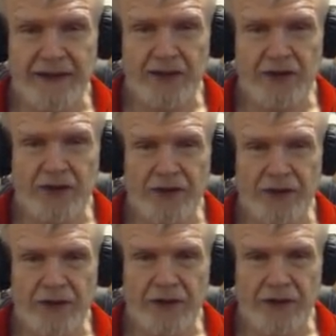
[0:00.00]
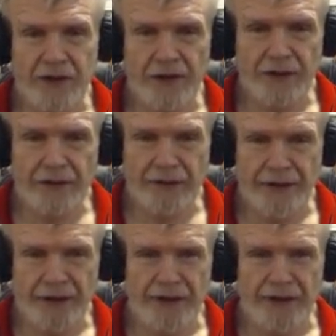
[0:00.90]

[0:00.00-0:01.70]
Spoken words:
(silence)